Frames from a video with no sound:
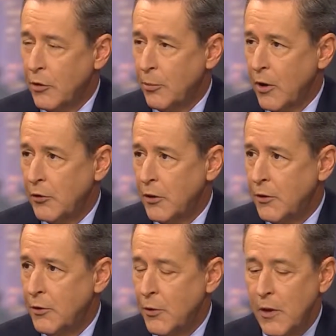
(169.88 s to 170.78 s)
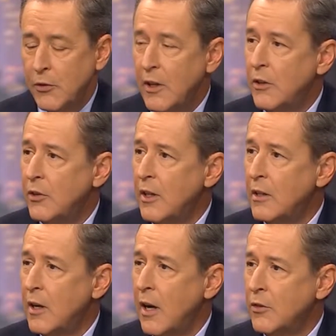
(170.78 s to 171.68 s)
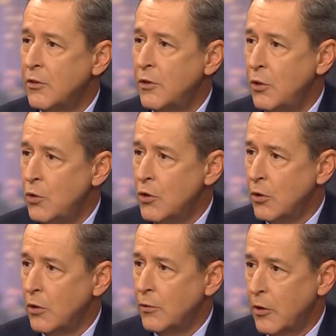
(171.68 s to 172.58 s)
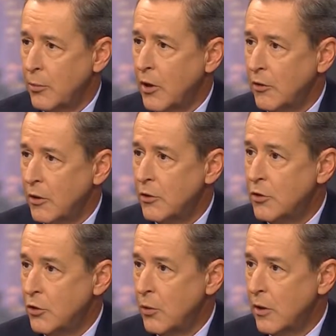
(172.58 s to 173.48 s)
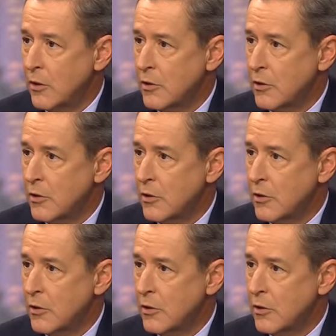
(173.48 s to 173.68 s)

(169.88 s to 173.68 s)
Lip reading: for the president to do this. Is it constitutional for the president to do this?